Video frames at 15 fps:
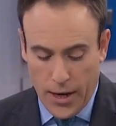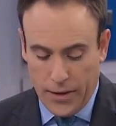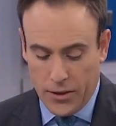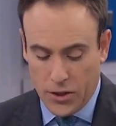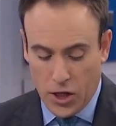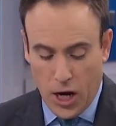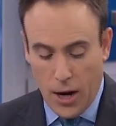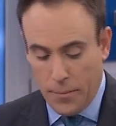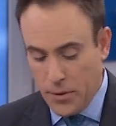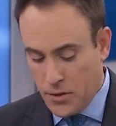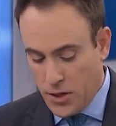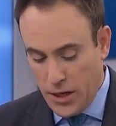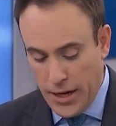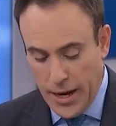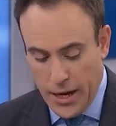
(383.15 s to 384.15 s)
At the top, you
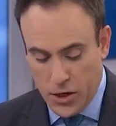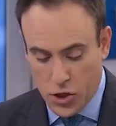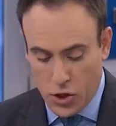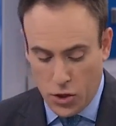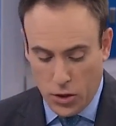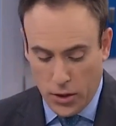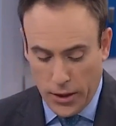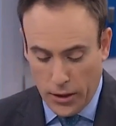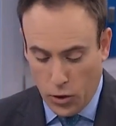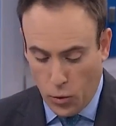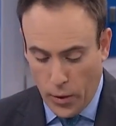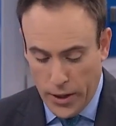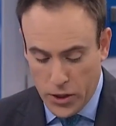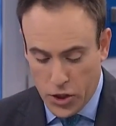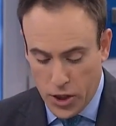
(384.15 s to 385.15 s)
see National and
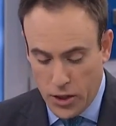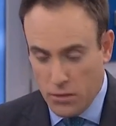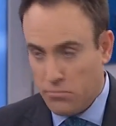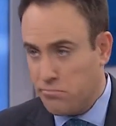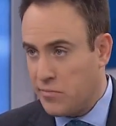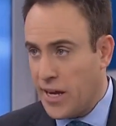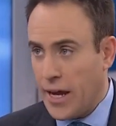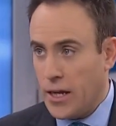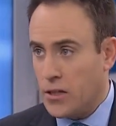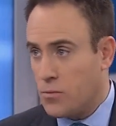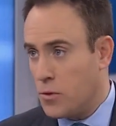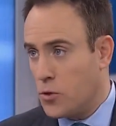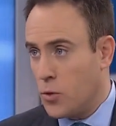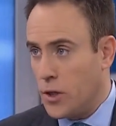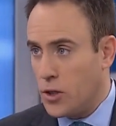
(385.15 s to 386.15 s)
Laurentian gains
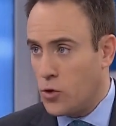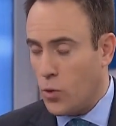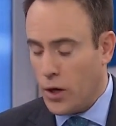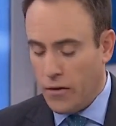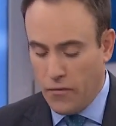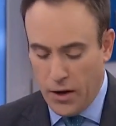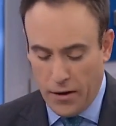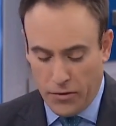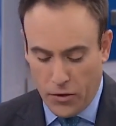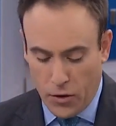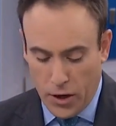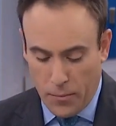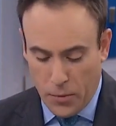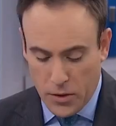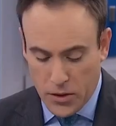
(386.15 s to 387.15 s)
between
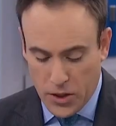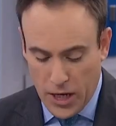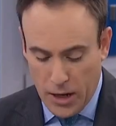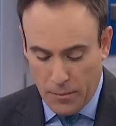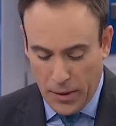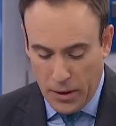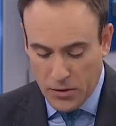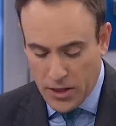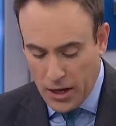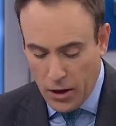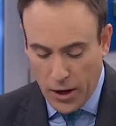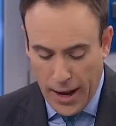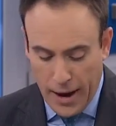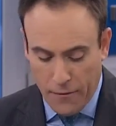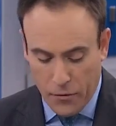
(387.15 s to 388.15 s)
25-30%. But I would say
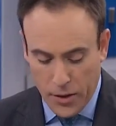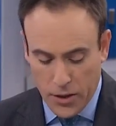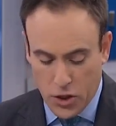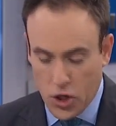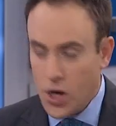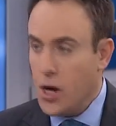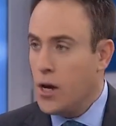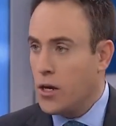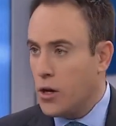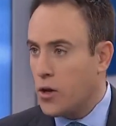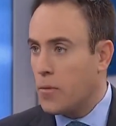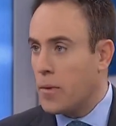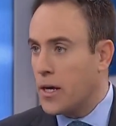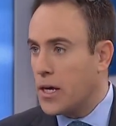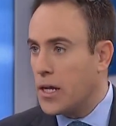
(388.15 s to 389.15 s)
on average, you know,
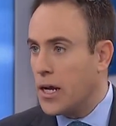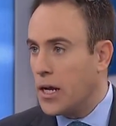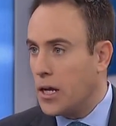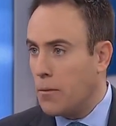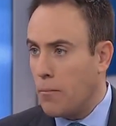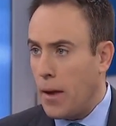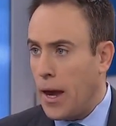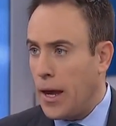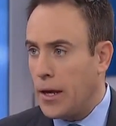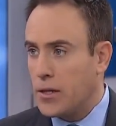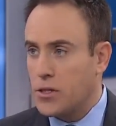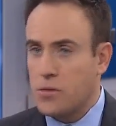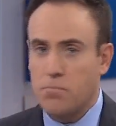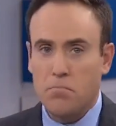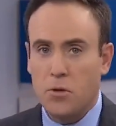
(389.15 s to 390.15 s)
the big Canadian
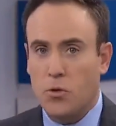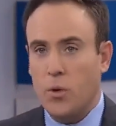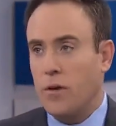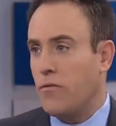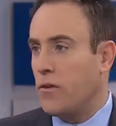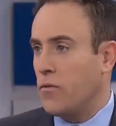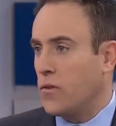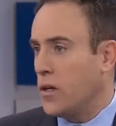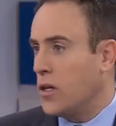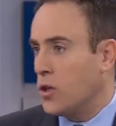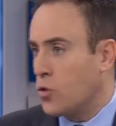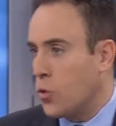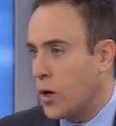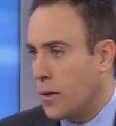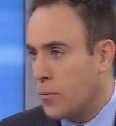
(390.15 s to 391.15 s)
banks between
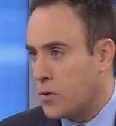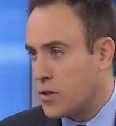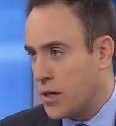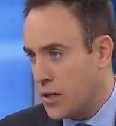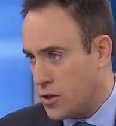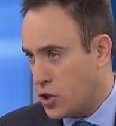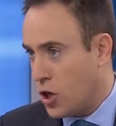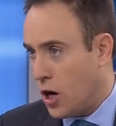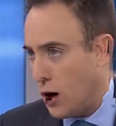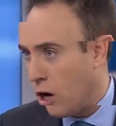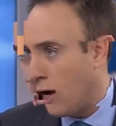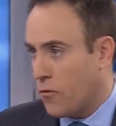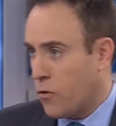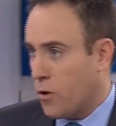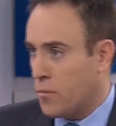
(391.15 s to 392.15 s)
15-20% stock
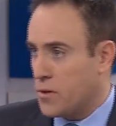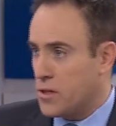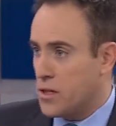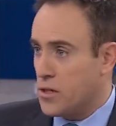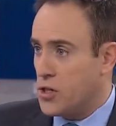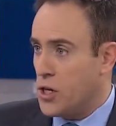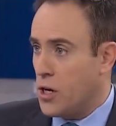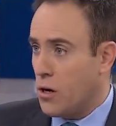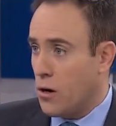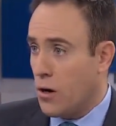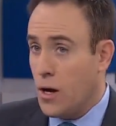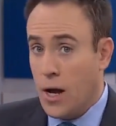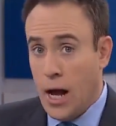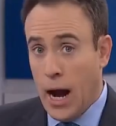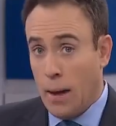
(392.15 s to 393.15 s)
performance this
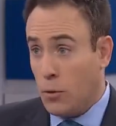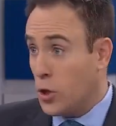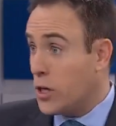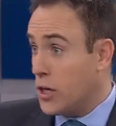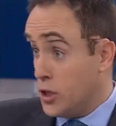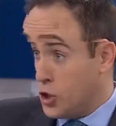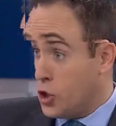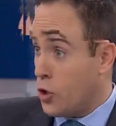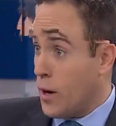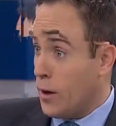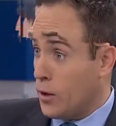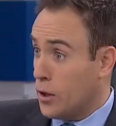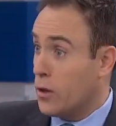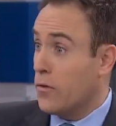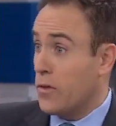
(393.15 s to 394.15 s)
year. Mm-hmm. I'm looking at your
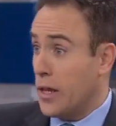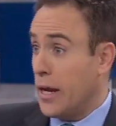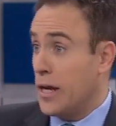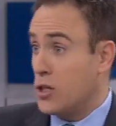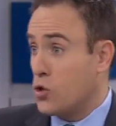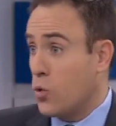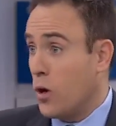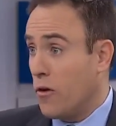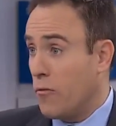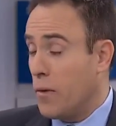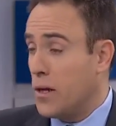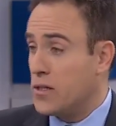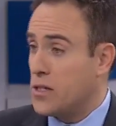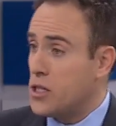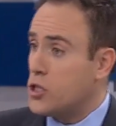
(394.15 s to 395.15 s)
outlook over the next 12
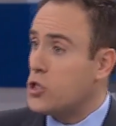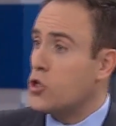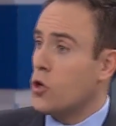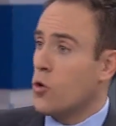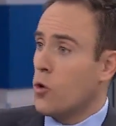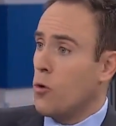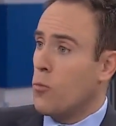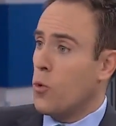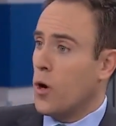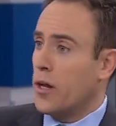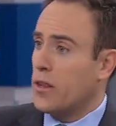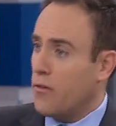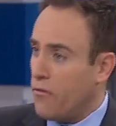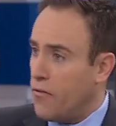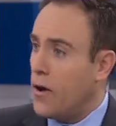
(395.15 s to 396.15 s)
months. This is a group where
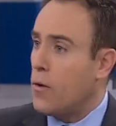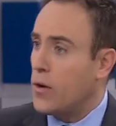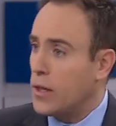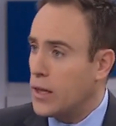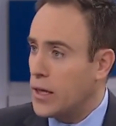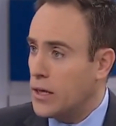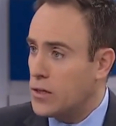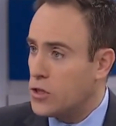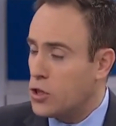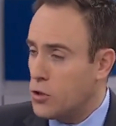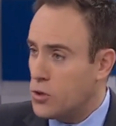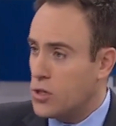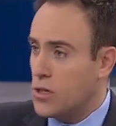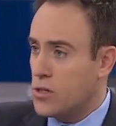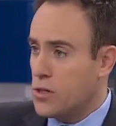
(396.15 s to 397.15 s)
at the very least
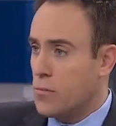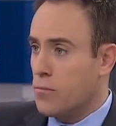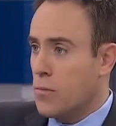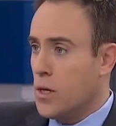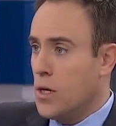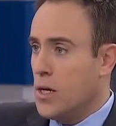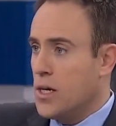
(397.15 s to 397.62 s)
you see some